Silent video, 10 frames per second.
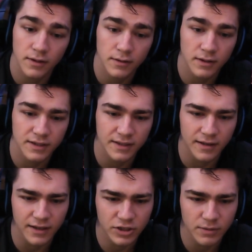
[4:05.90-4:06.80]
That'd
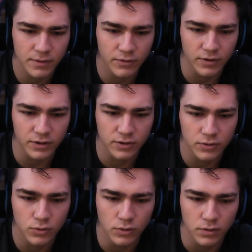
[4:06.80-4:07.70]
actually be really
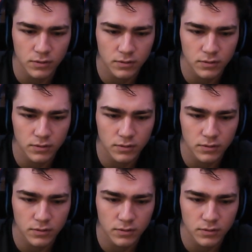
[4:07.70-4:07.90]
cool.